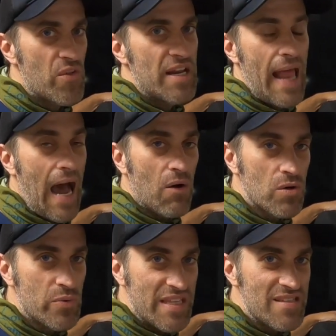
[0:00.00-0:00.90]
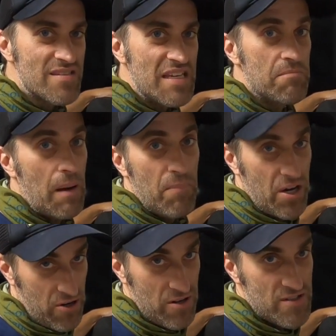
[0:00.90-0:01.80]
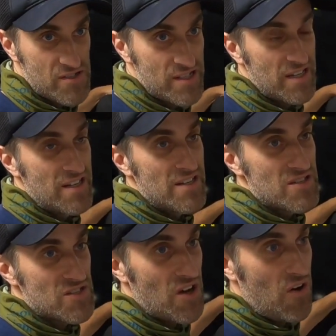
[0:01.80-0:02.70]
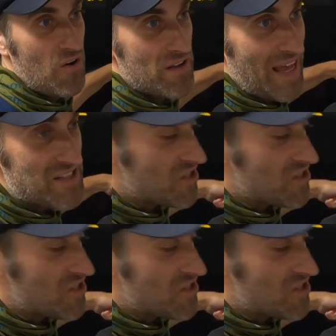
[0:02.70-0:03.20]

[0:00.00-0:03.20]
than an hour with this seat, my butt hurts. So that's a